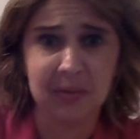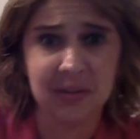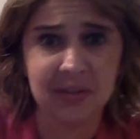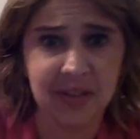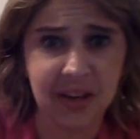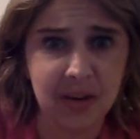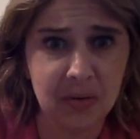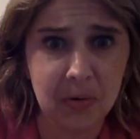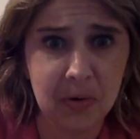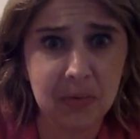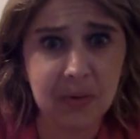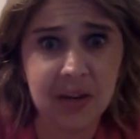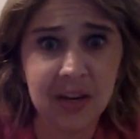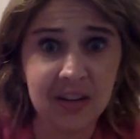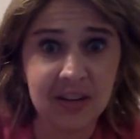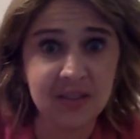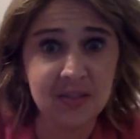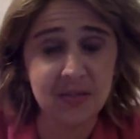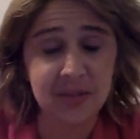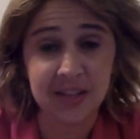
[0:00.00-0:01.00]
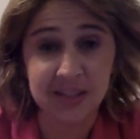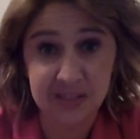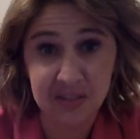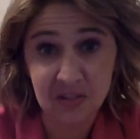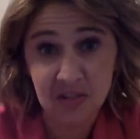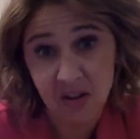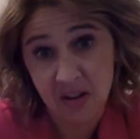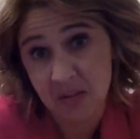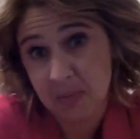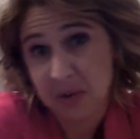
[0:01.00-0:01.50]
We were like, what are we going to do? That's
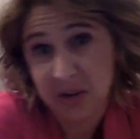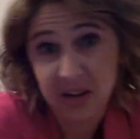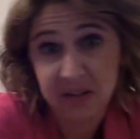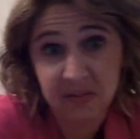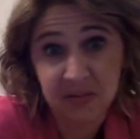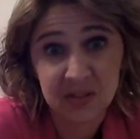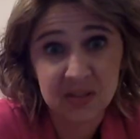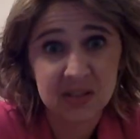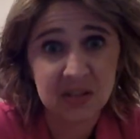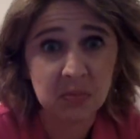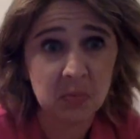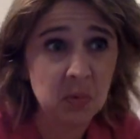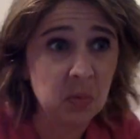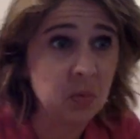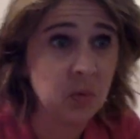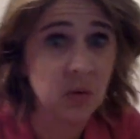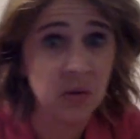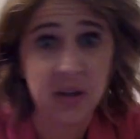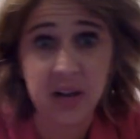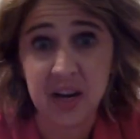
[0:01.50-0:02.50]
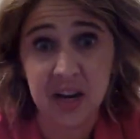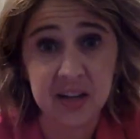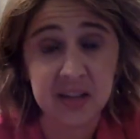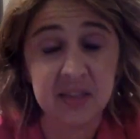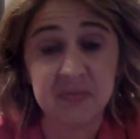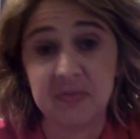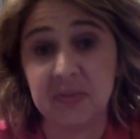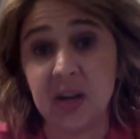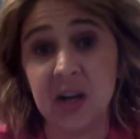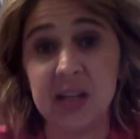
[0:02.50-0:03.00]
a lot of money for some people. It, uh,
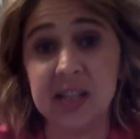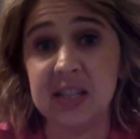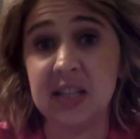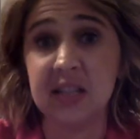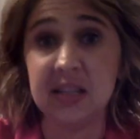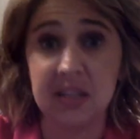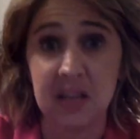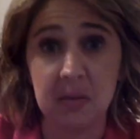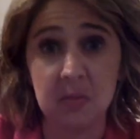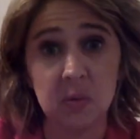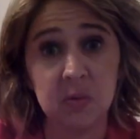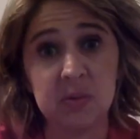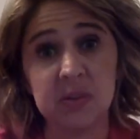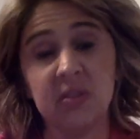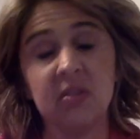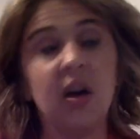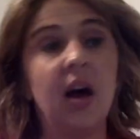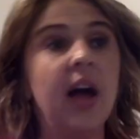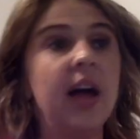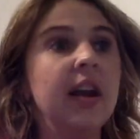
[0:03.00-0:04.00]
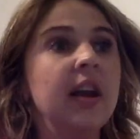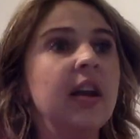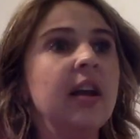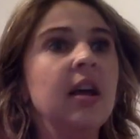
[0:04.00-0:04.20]
for us at the time, it was a lot.